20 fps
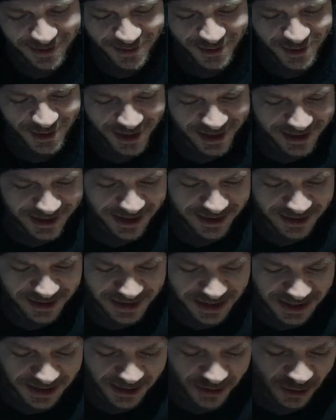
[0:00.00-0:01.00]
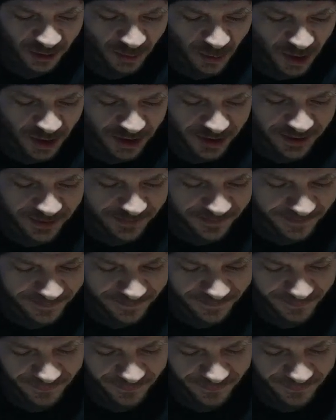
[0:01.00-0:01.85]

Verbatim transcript: It's just a single one.